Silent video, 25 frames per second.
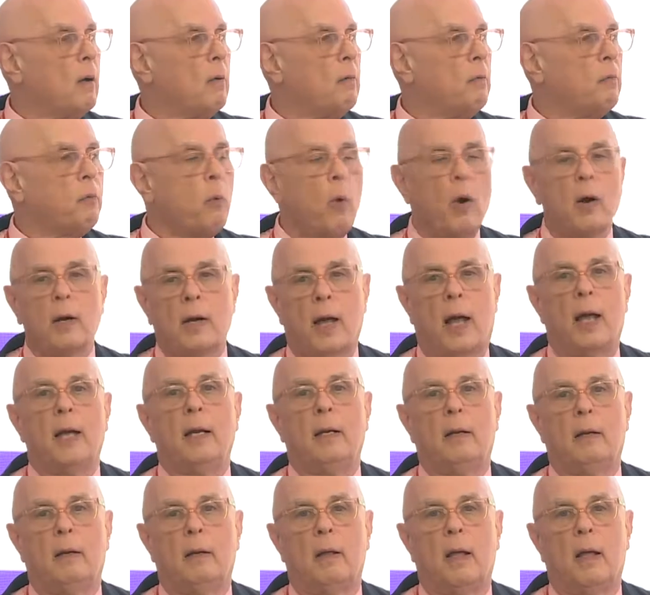
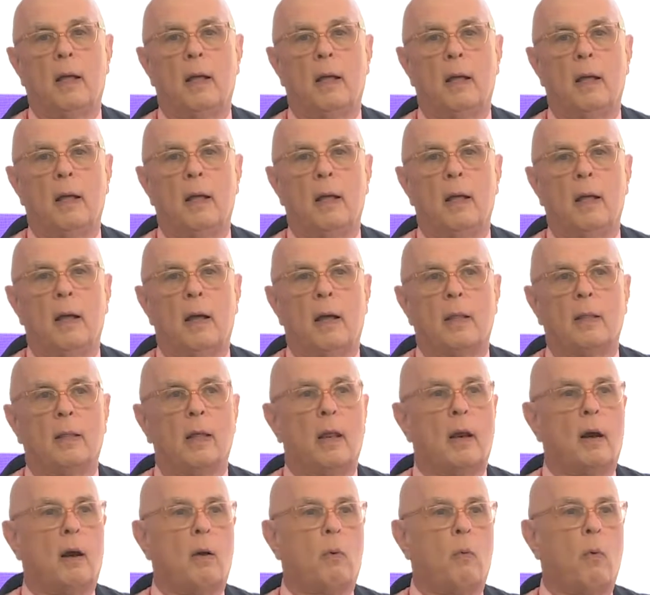Fortnite
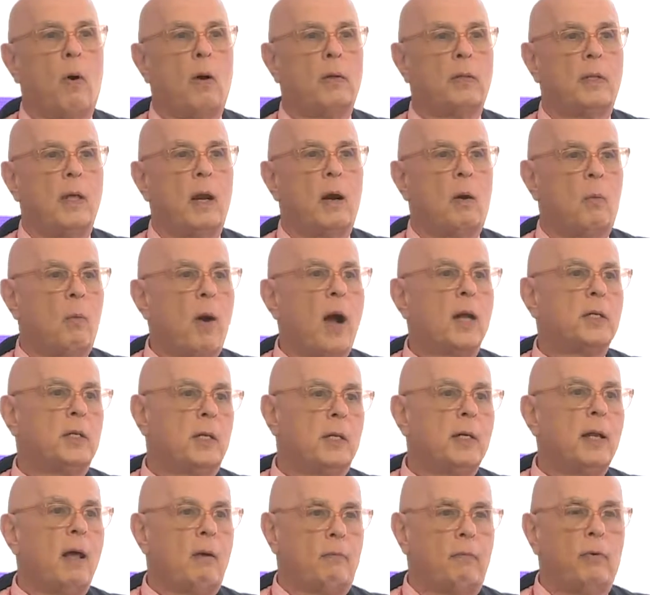than are
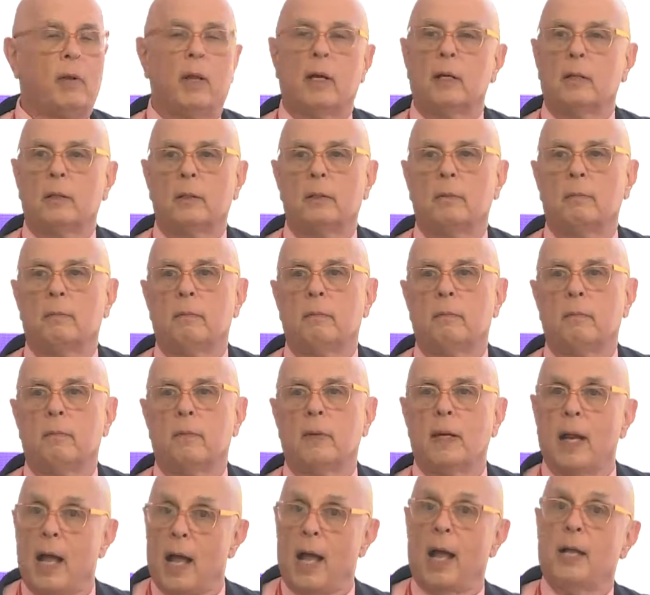watching Netflix.
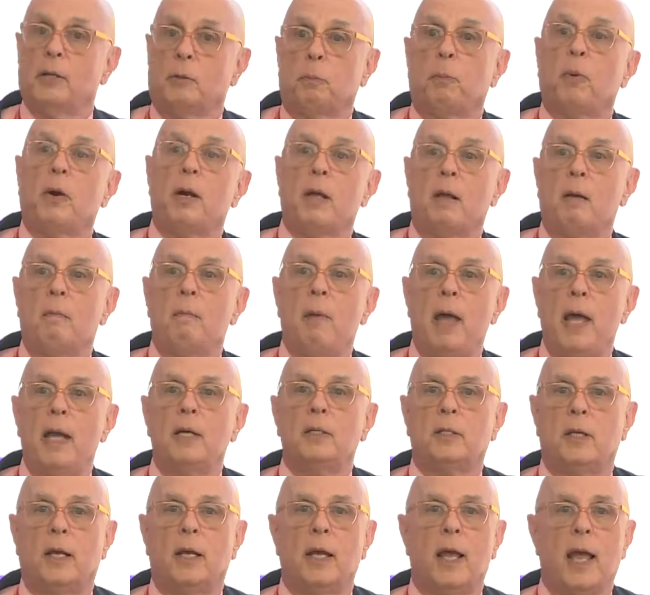And that's pretty
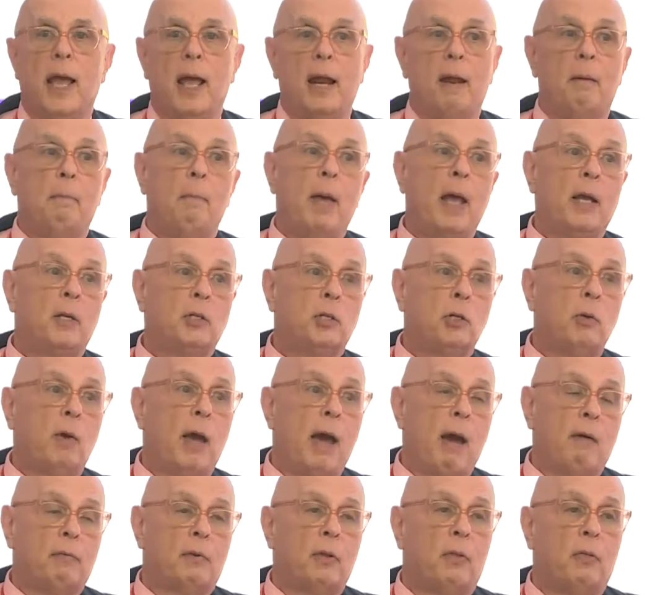amazing. And it makes you
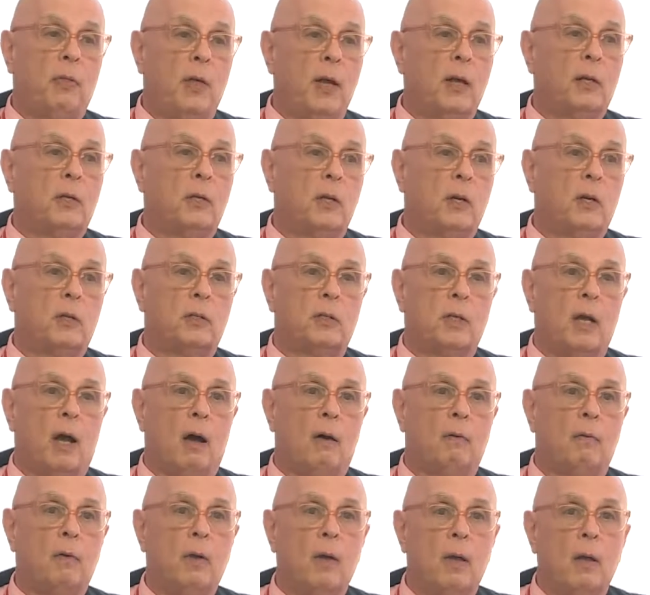have to think to
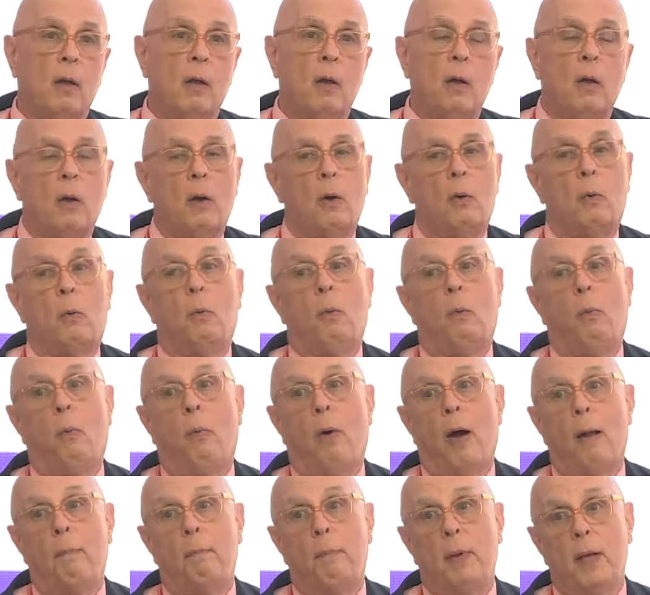yourself,
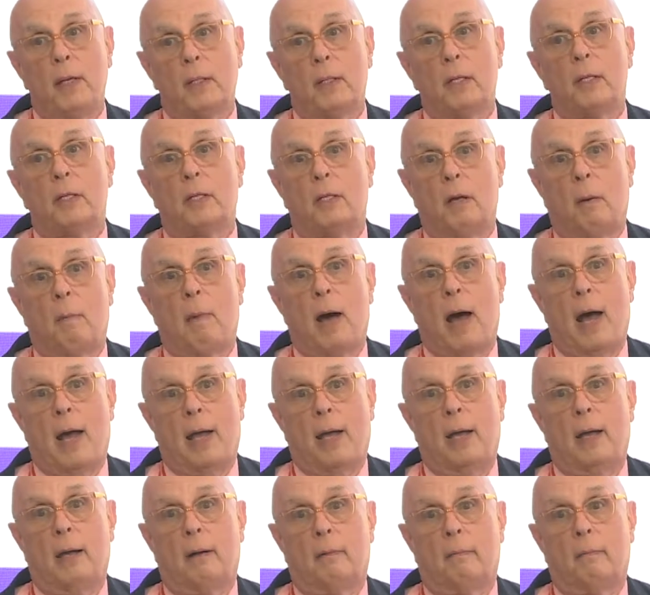what business am I
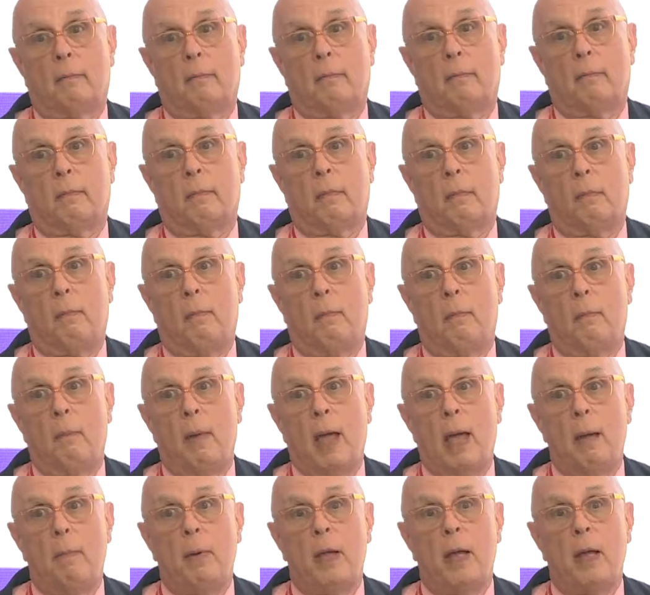in?
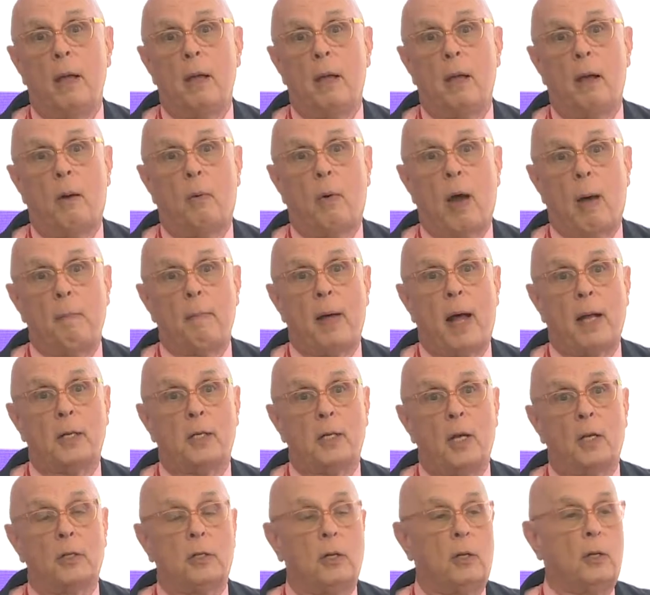Maybe I'm not
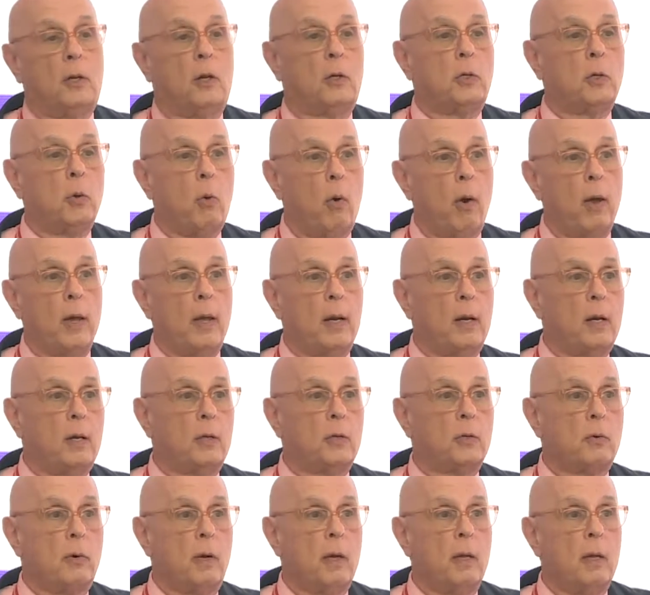just in the toy
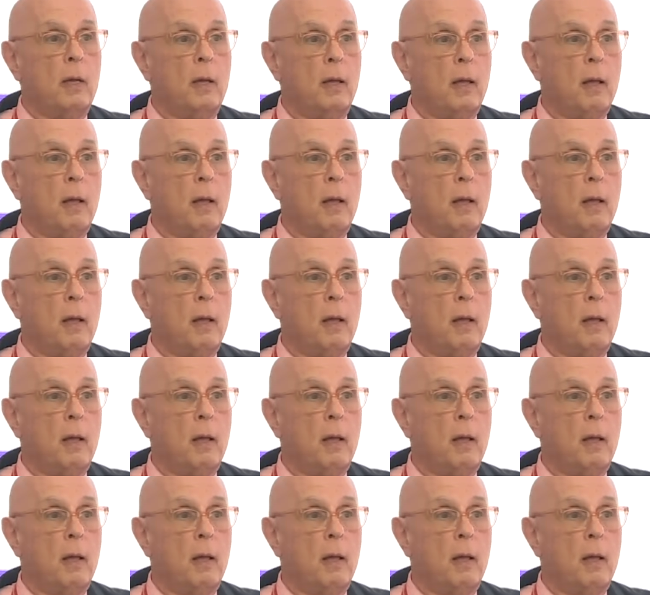industry.